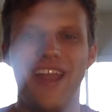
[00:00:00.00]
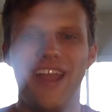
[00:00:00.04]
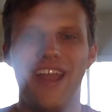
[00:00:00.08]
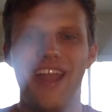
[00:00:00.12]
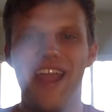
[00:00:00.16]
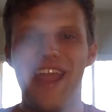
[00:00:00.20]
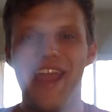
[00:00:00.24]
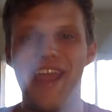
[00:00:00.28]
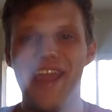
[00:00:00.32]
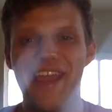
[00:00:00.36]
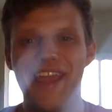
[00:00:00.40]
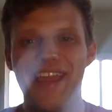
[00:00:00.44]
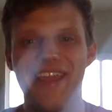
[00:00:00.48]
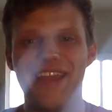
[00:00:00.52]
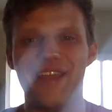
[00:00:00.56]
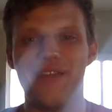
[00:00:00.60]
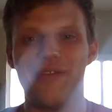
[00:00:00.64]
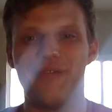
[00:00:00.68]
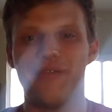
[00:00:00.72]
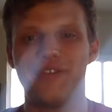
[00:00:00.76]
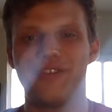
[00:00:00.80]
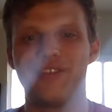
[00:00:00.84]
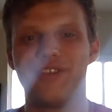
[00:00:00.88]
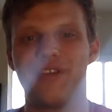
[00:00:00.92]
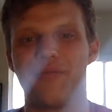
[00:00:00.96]
Hey,
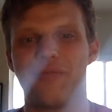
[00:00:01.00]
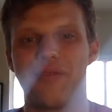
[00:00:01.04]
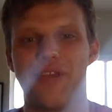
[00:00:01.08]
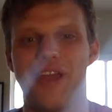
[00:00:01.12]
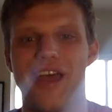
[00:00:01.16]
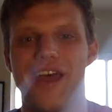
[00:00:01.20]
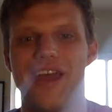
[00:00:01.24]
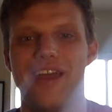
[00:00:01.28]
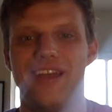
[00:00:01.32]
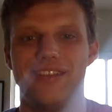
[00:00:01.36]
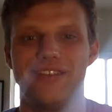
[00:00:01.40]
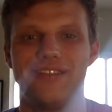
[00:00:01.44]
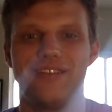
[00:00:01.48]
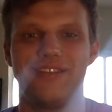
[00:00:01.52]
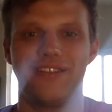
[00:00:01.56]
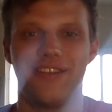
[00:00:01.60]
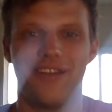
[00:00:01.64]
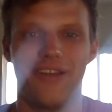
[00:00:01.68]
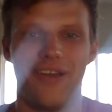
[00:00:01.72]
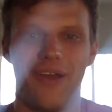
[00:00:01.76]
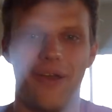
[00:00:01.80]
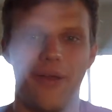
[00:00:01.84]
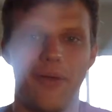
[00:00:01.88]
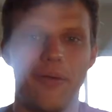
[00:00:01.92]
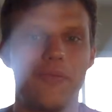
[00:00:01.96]
what's up, guys?
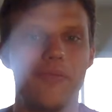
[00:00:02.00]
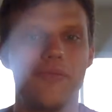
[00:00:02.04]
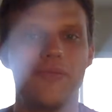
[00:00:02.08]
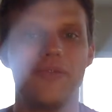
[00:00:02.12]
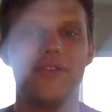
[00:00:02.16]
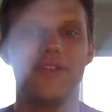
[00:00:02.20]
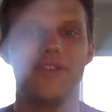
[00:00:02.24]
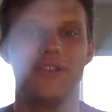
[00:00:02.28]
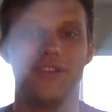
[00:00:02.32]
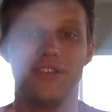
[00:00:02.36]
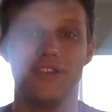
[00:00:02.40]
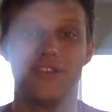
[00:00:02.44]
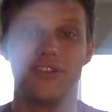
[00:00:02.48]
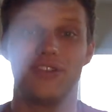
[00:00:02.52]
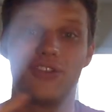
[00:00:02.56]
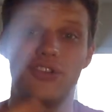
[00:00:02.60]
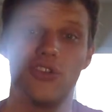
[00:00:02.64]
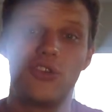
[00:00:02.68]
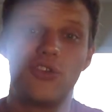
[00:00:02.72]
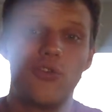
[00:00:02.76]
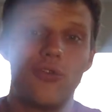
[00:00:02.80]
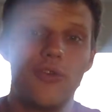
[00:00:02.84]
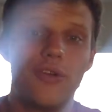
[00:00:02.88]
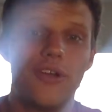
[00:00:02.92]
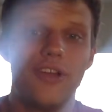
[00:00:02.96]
This is
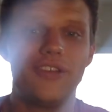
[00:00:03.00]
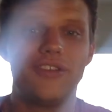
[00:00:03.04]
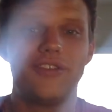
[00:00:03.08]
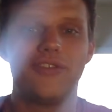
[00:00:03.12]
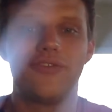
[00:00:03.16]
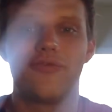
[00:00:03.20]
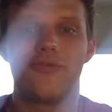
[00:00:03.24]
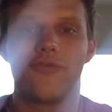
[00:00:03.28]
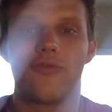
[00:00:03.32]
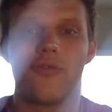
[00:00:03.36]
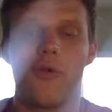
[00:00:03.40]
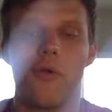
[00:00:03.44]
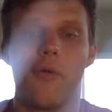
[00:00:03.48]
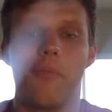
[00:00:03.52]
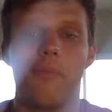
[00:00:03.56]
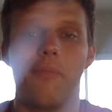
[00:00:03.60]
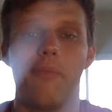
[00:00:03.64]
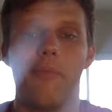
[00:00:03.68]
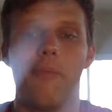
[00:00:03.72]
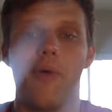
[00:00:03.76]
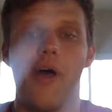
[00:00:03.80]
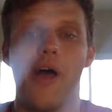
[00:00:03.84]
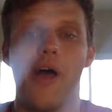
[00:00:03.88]
Chris from